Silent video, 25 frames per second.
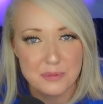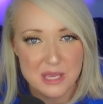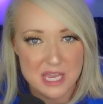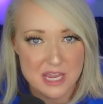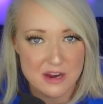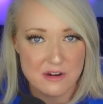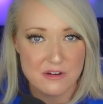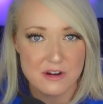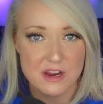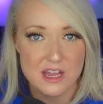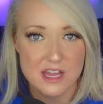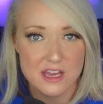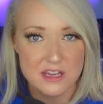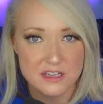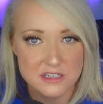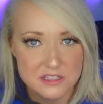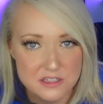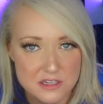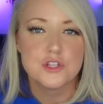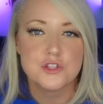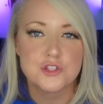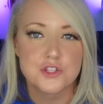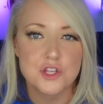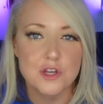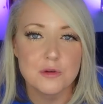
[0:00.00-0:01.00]
period.
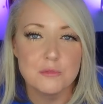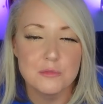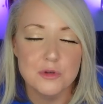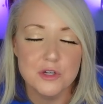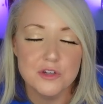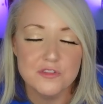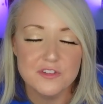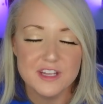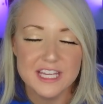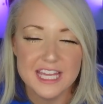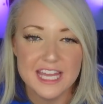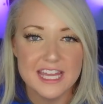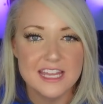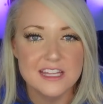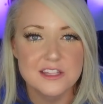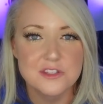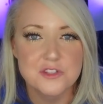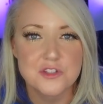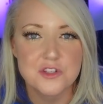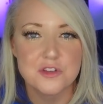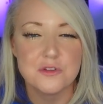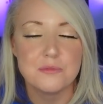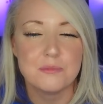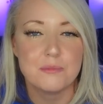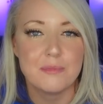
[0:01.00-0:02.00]
So moving
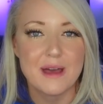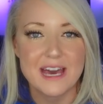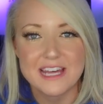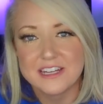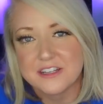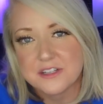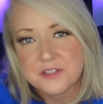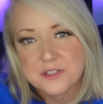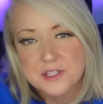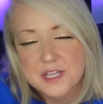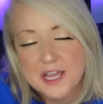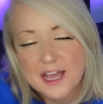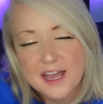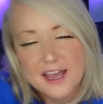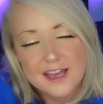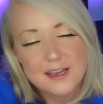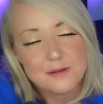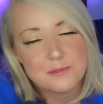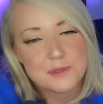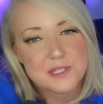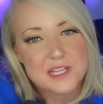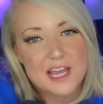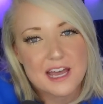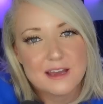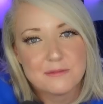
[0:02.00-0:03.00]
into better
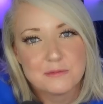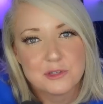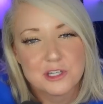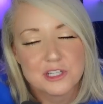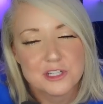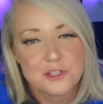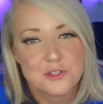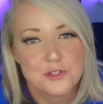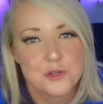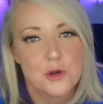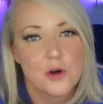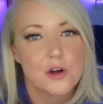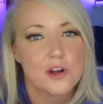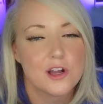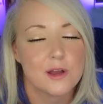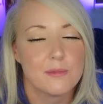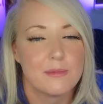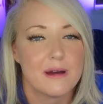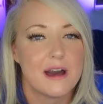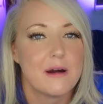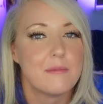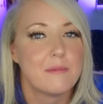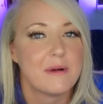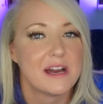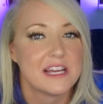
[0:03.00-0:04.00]
times, I'm going to talk
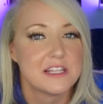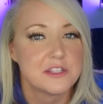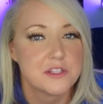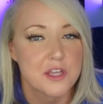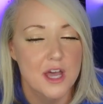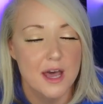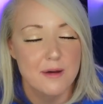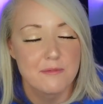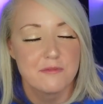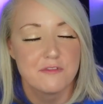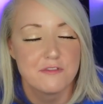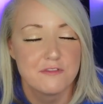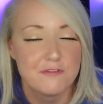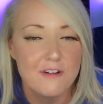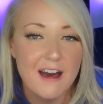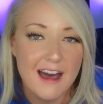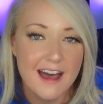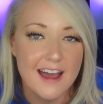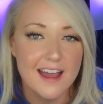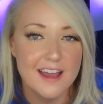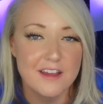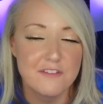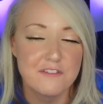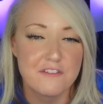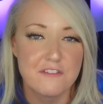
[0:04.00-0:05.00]
about my top
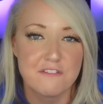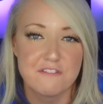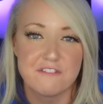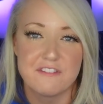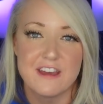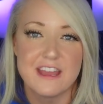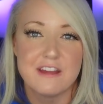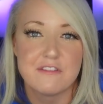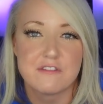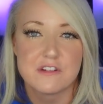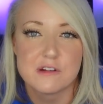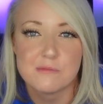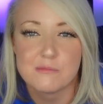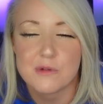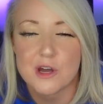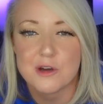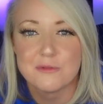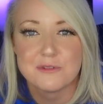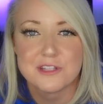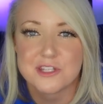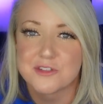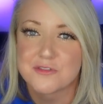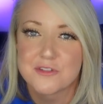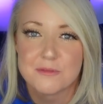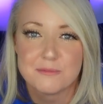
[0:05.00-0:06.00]
five favorite
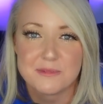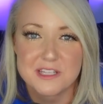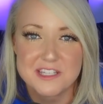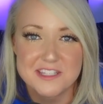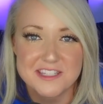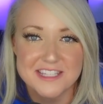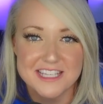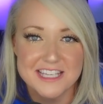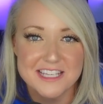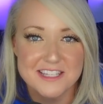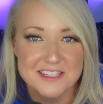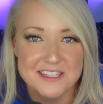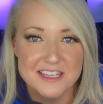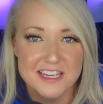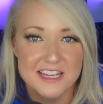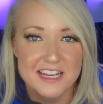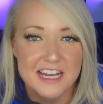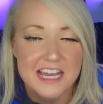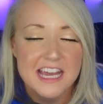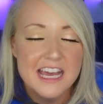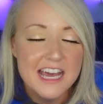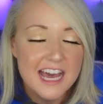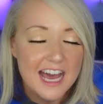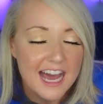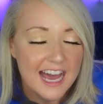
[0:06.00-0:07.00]
moments from the season,
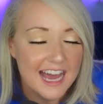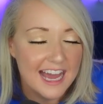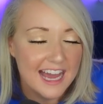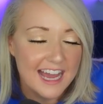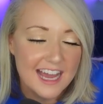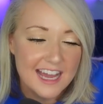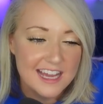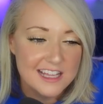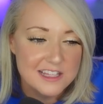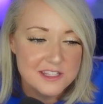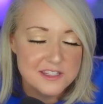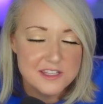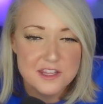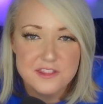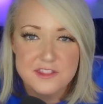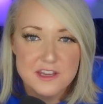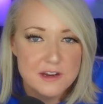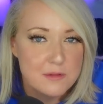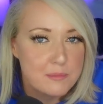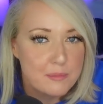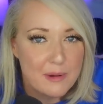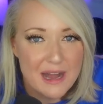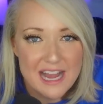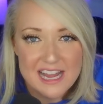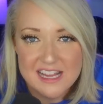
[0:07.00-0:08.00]
and they're
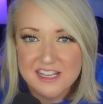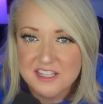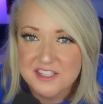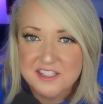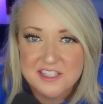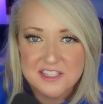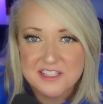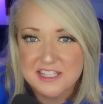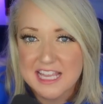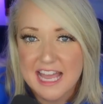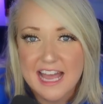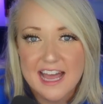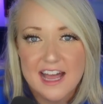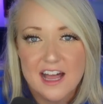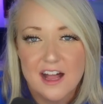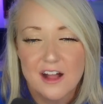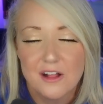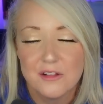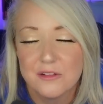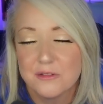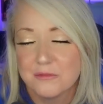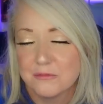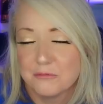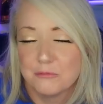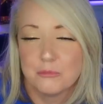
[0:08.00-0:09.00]
biased as
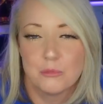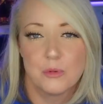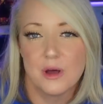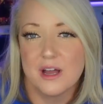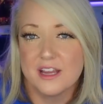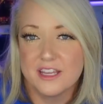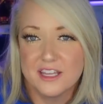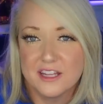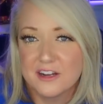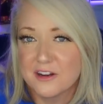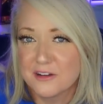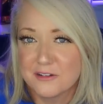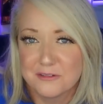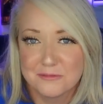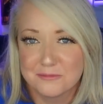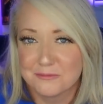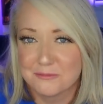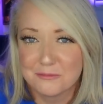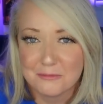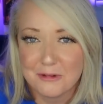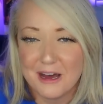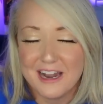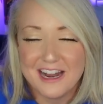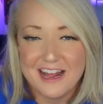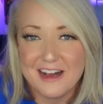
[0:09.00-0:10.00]
hell. What, you know,
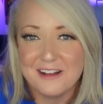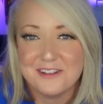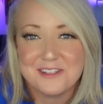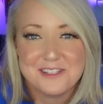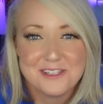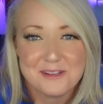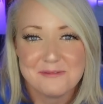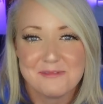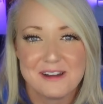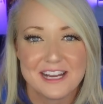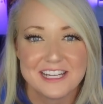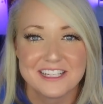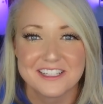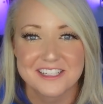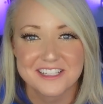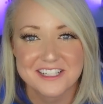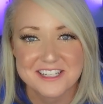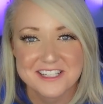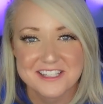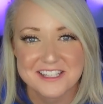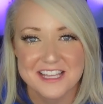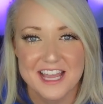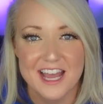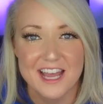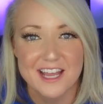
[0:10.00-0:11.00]
what else am I going to
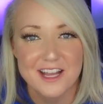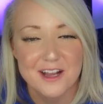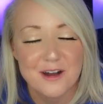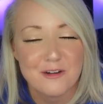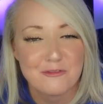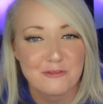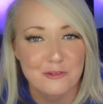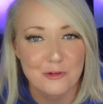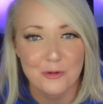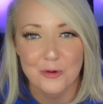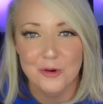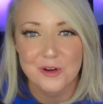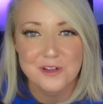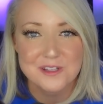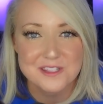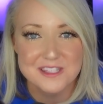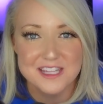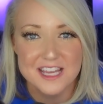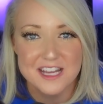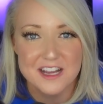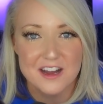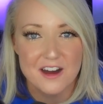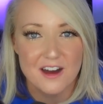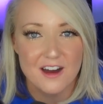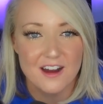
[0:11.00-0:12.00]
say? Of course
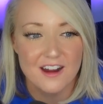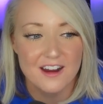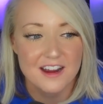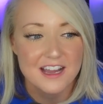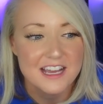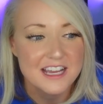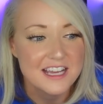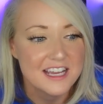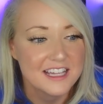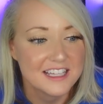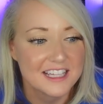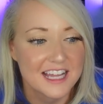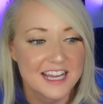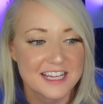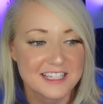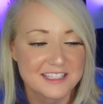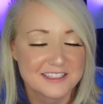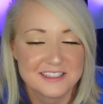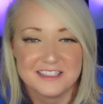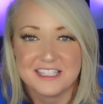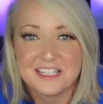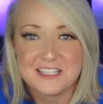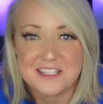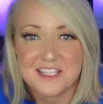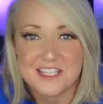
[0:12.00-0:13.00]
they are.
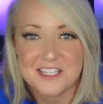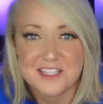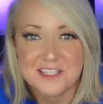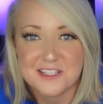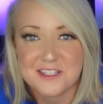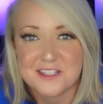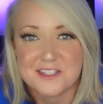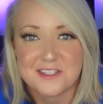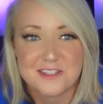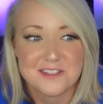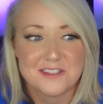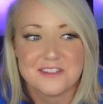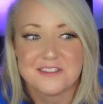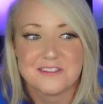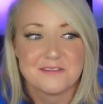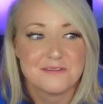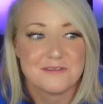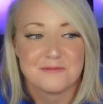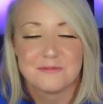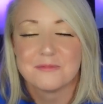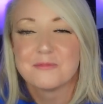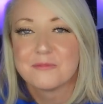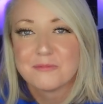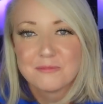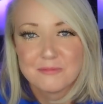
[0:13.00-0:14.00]
Like, this is
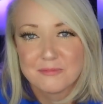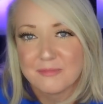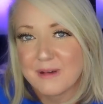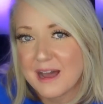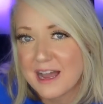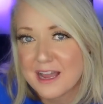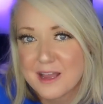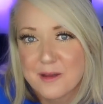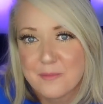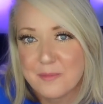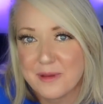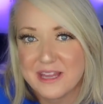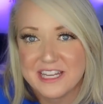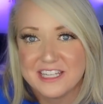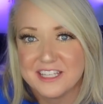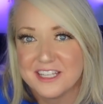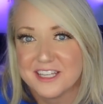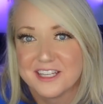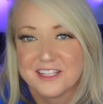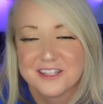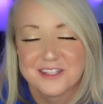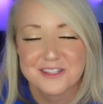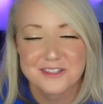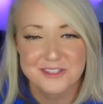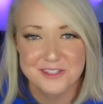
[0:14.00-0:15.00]
my
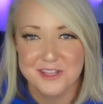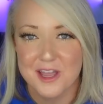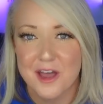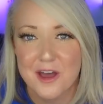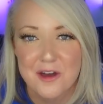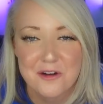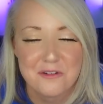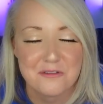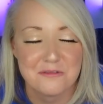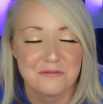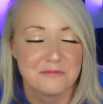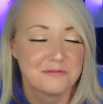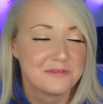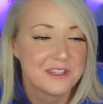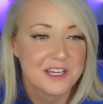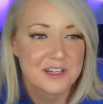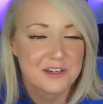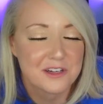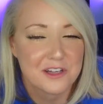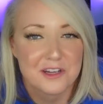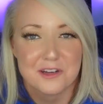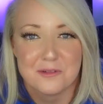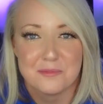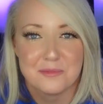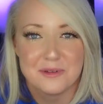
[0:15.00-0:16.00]
opinion, so they're
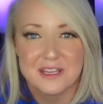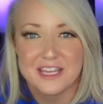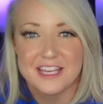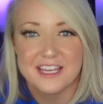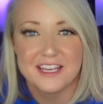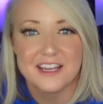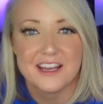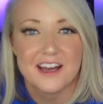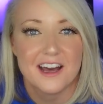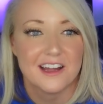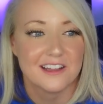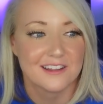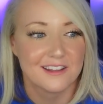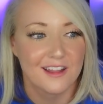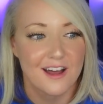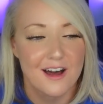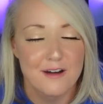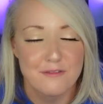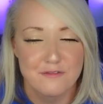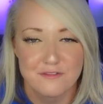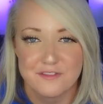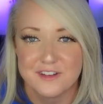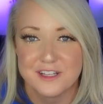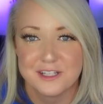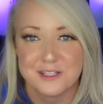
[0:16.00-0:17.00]
going to be a
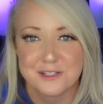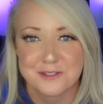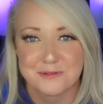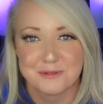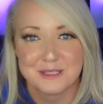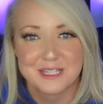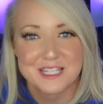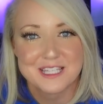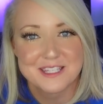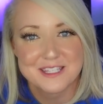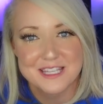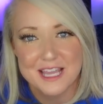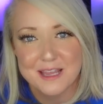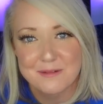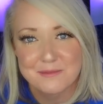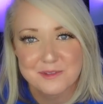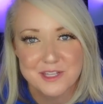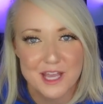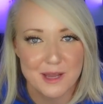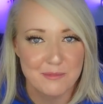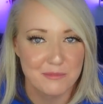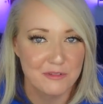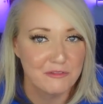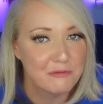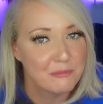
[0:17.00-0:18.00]
lot filled with the same
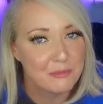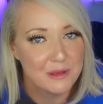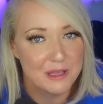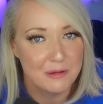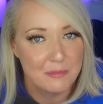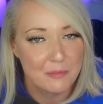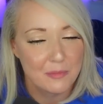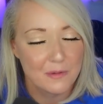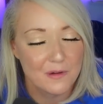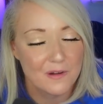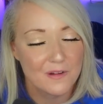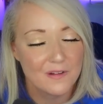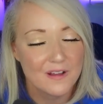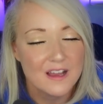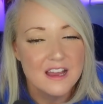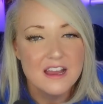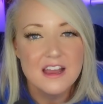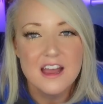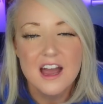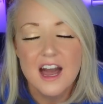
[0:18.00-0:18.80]
type of people.